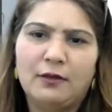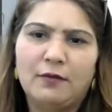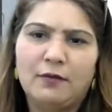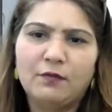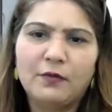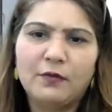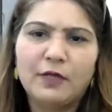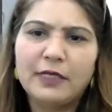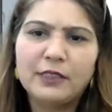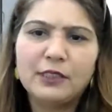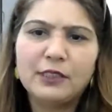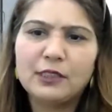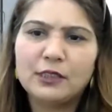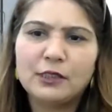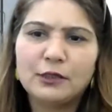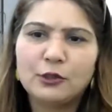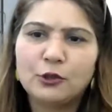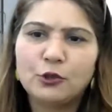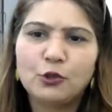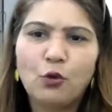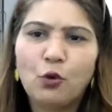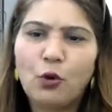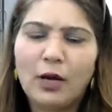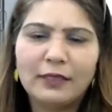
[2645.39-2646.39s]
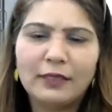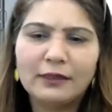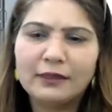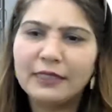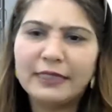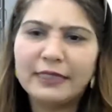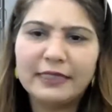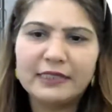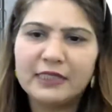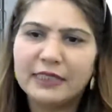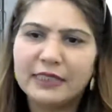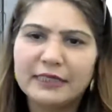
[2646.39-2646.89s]
There is no
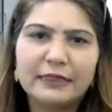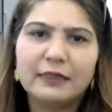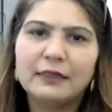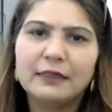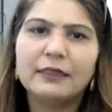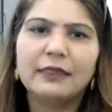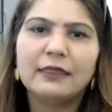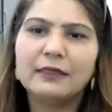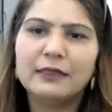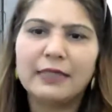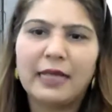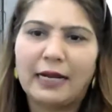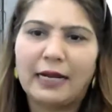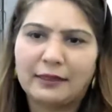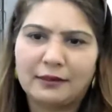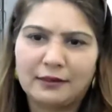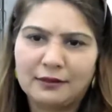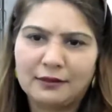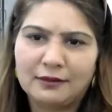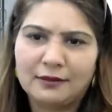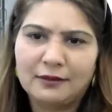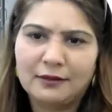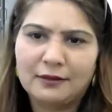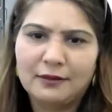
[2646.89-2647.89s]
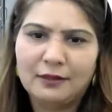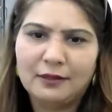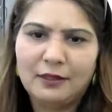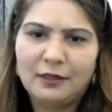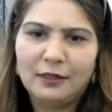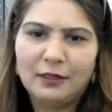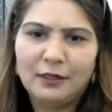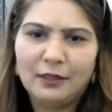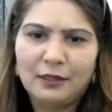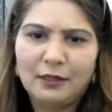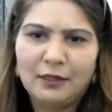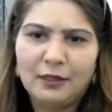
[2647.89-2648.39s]
other agenda than that.
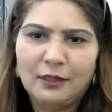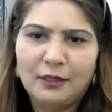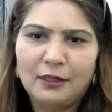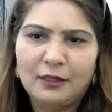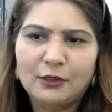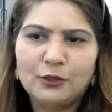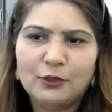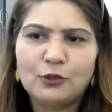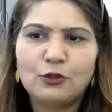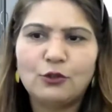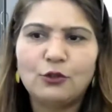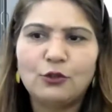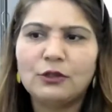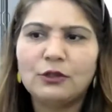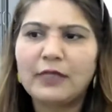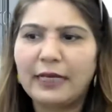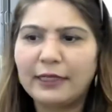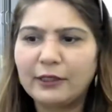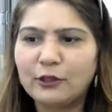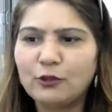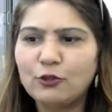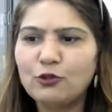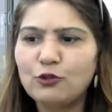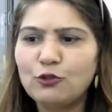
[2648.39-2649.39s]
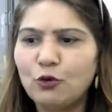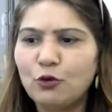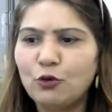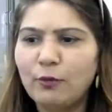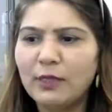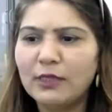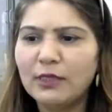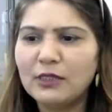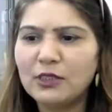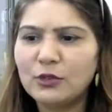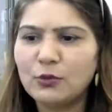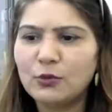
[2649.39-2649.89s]
So thank you so
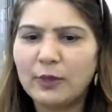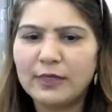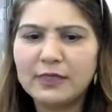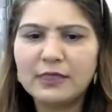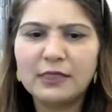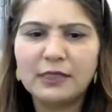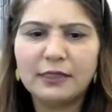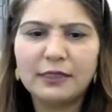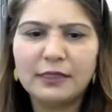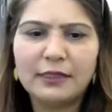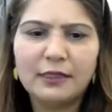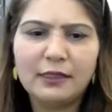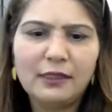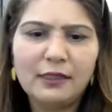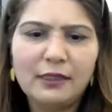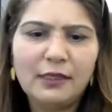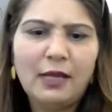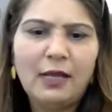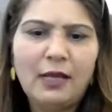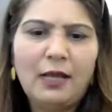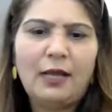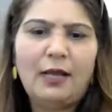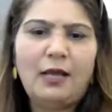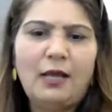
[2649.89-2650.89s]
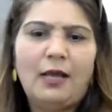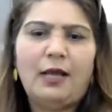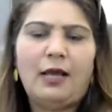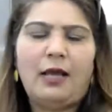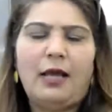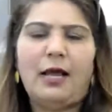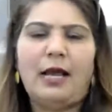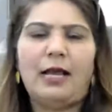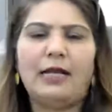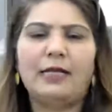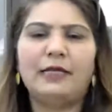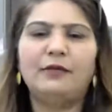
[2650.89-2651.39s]
much once again.
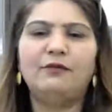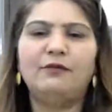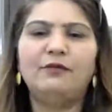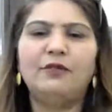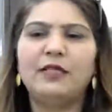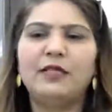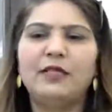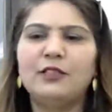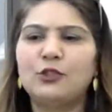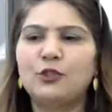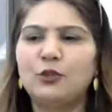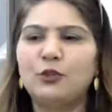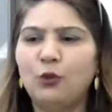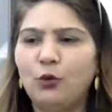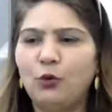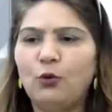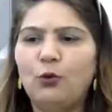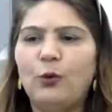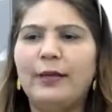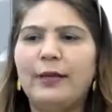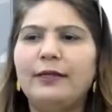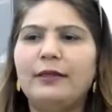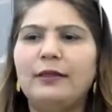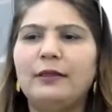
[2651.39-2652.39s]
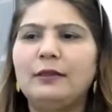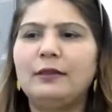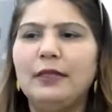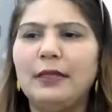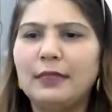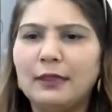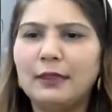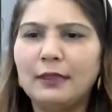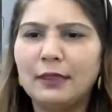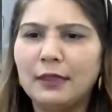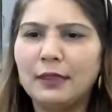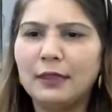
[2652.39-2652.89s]
And if there is no query,
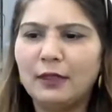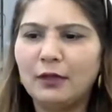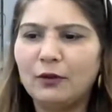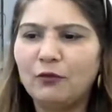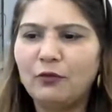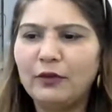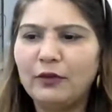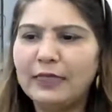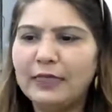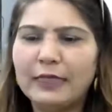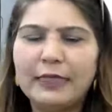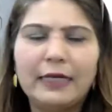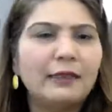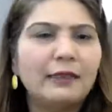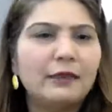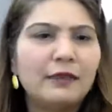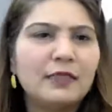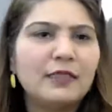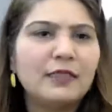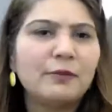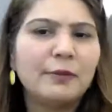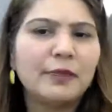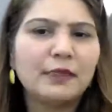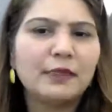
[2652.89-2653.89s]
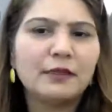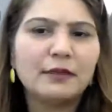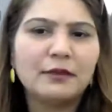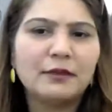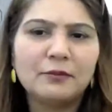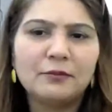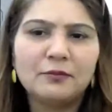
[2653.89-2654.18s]
then we can end this meeting.